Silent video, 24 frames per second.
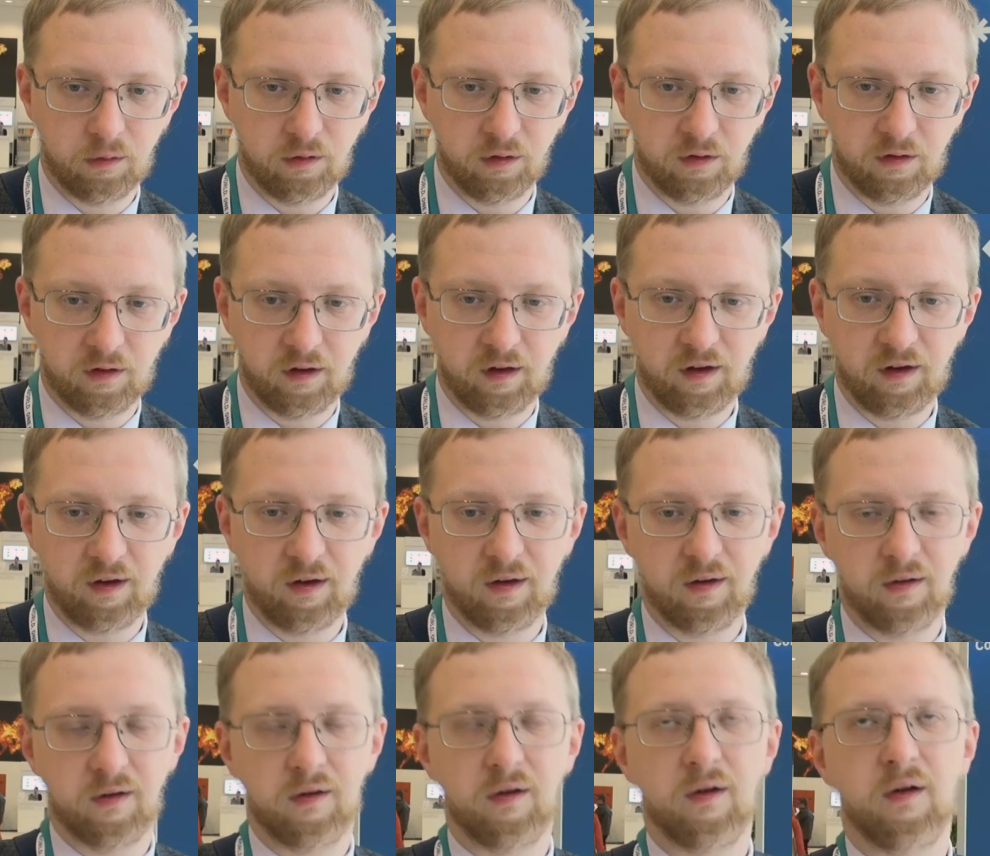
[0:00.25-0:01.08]

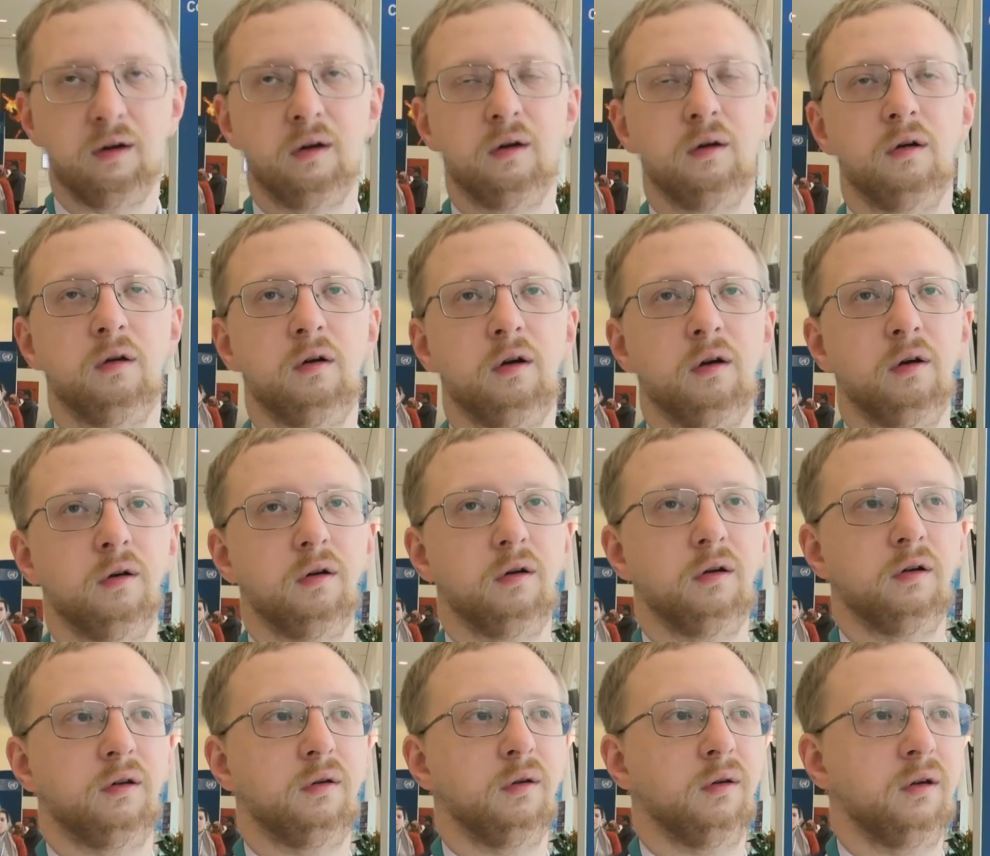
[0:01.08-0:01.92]
today,
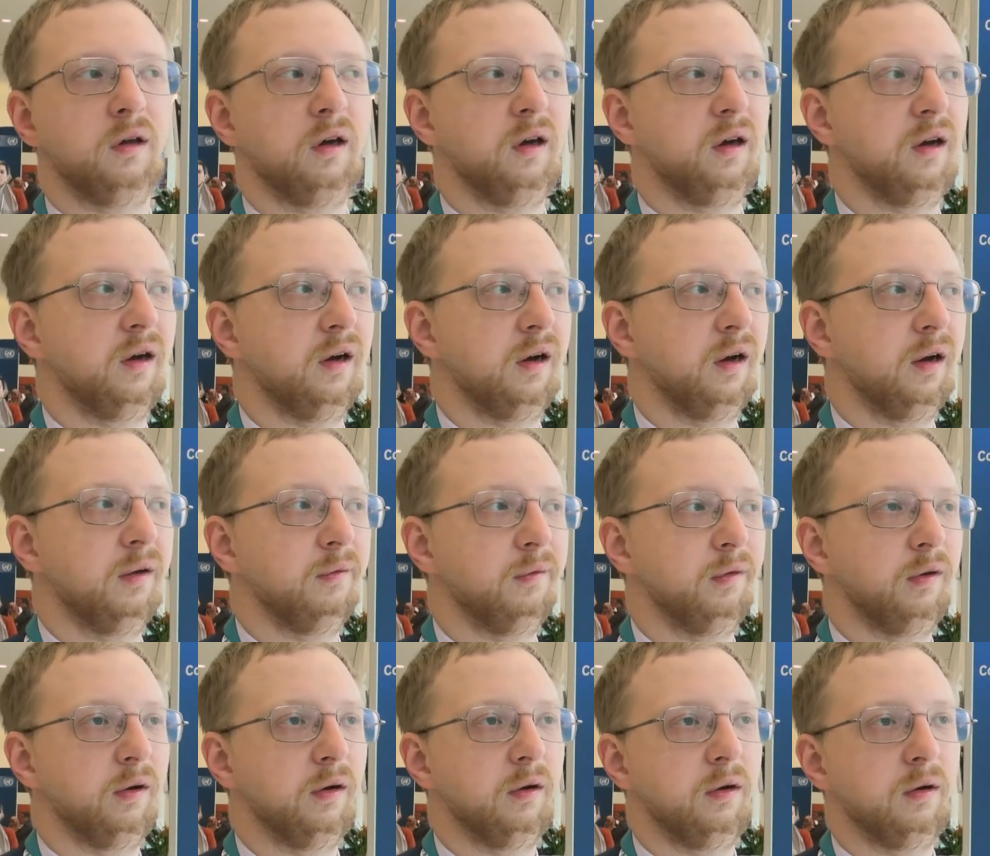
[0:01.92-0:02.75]
earlier today, I
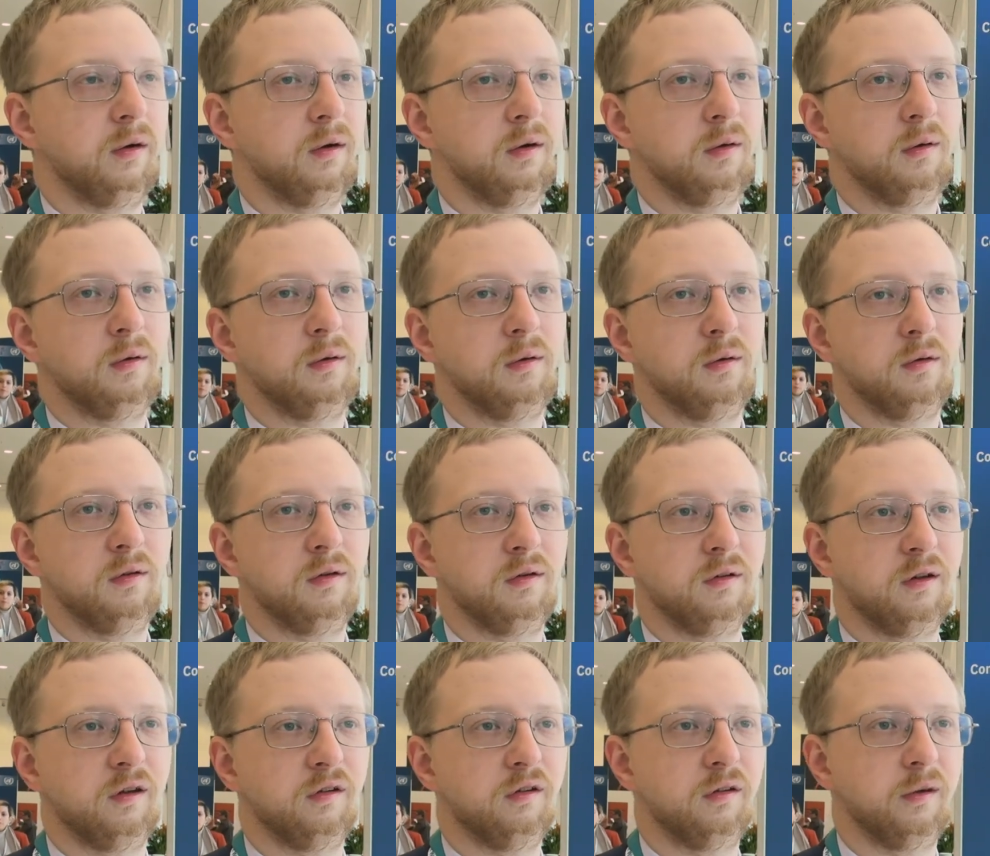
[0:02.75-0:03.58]
have a
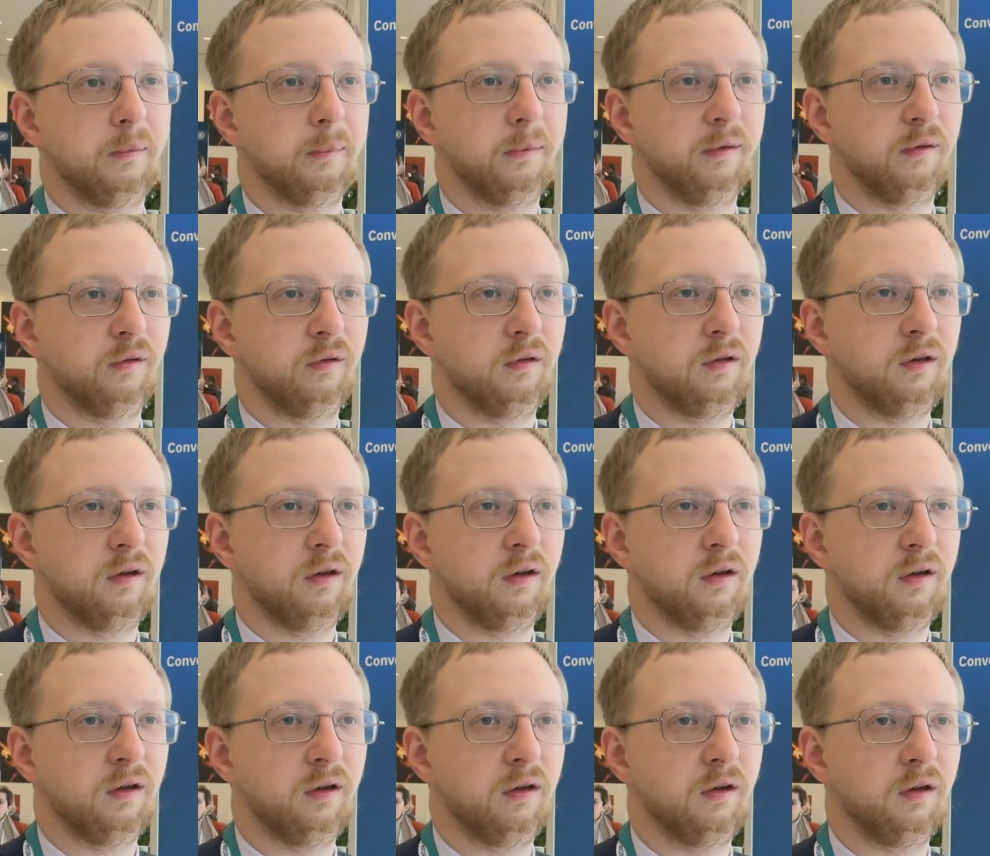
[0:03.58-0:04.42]
session about
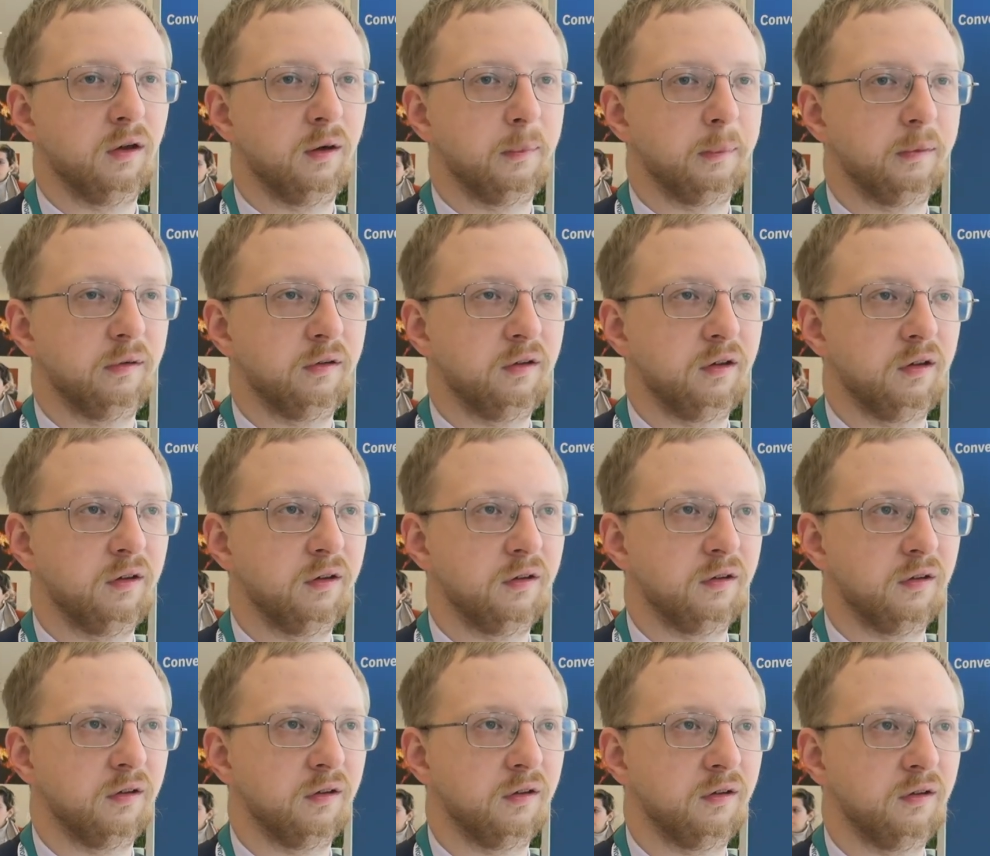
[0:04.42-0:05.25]
the global
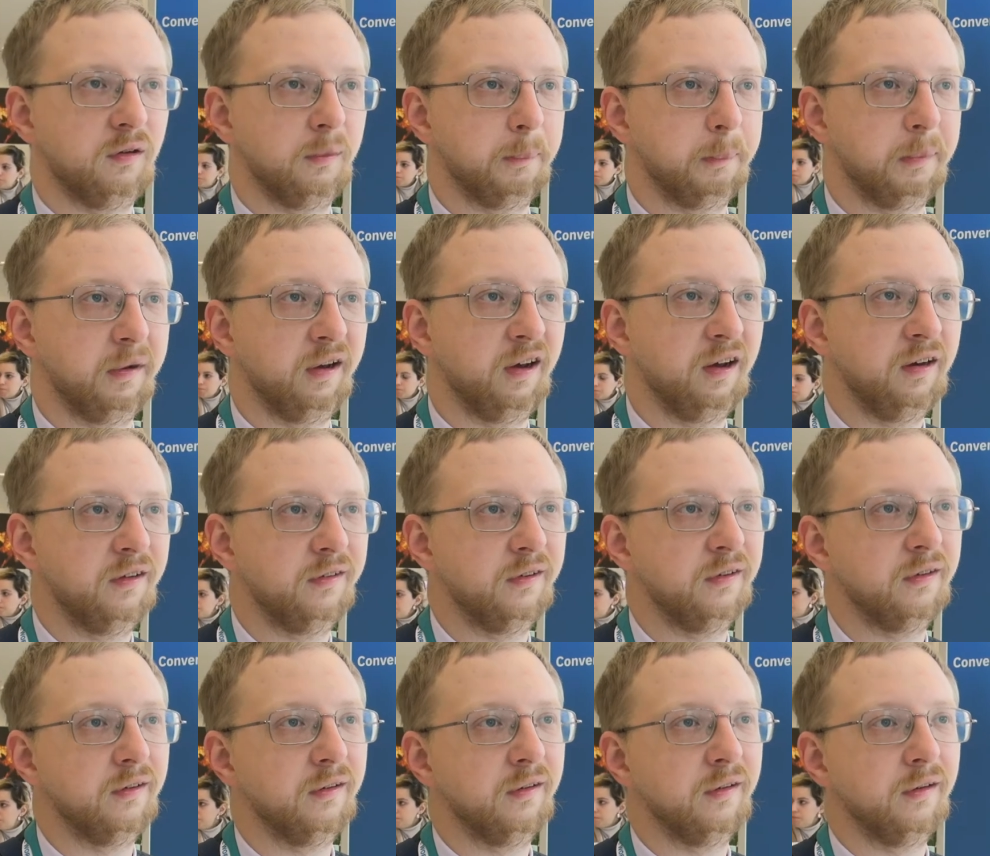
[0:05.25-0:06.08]
citizens
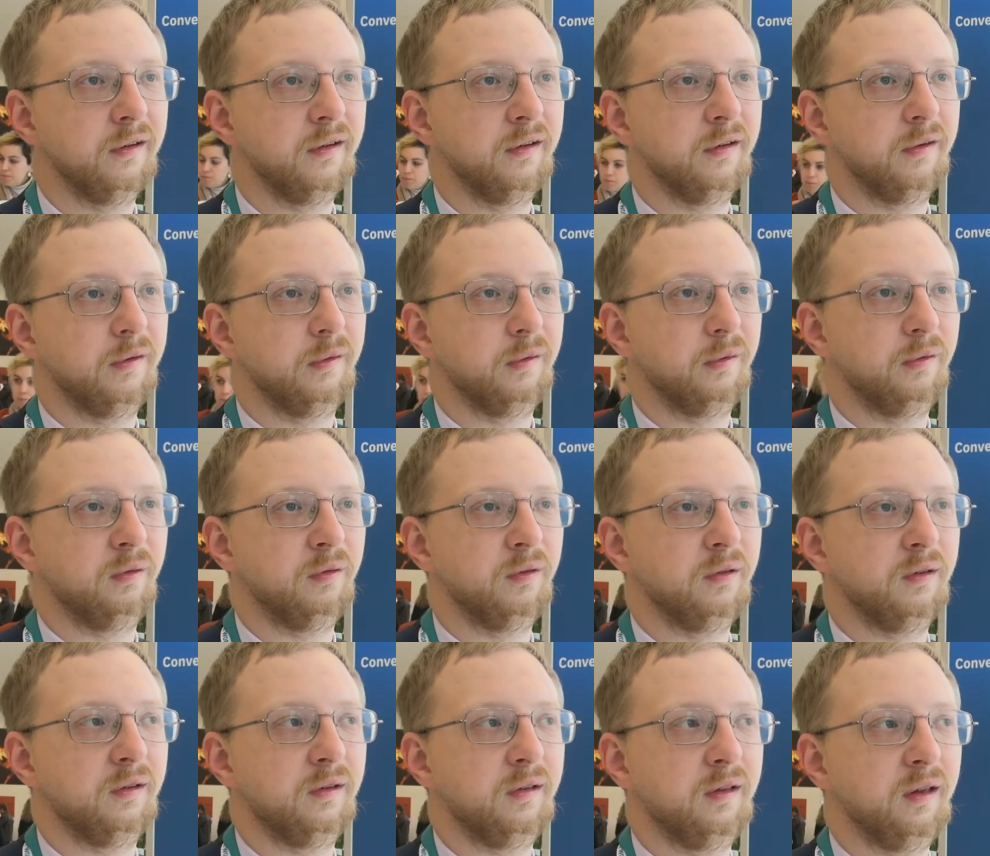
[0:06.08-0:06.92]
debate
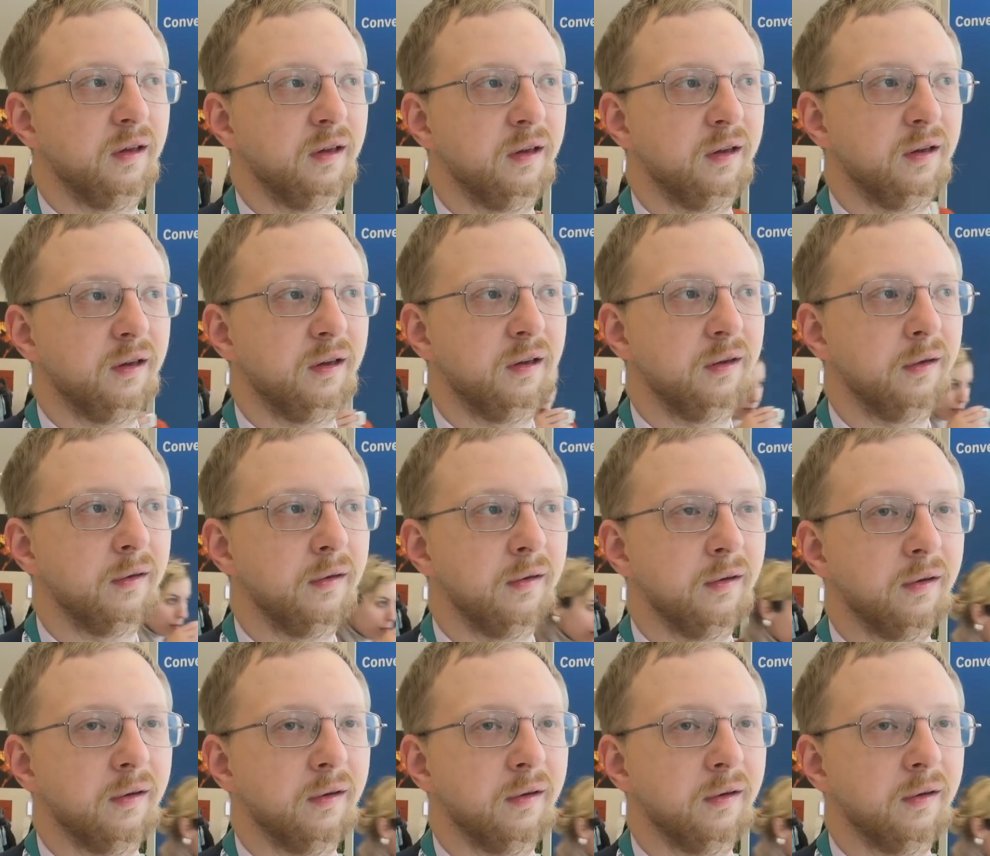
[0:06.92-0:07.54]
on the